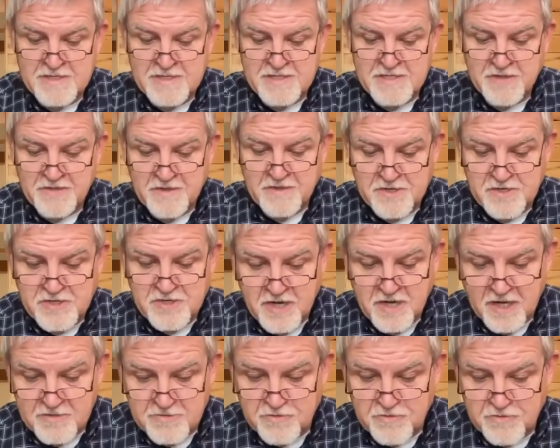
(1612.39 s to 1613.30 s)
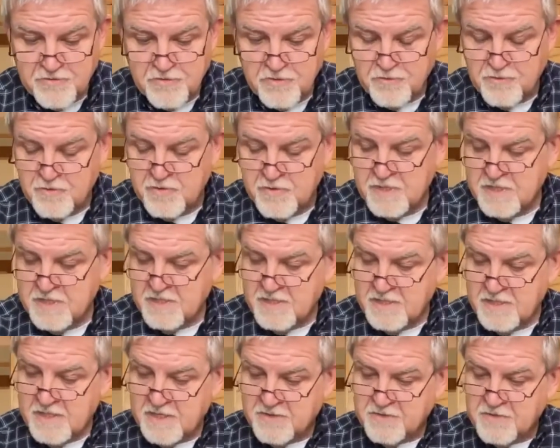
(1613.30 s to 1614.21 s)
and the child grew,
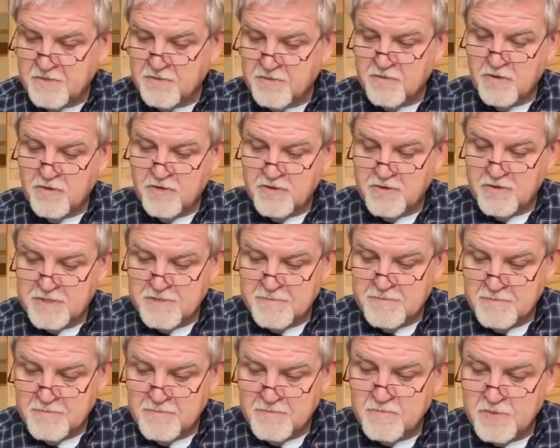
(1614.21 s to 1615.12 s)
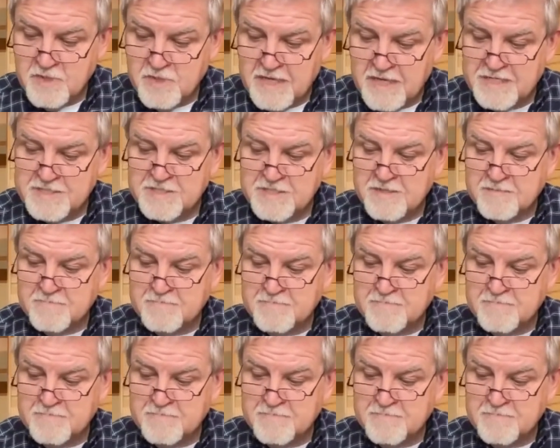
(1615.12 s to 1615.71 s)
and the Lord blessed him.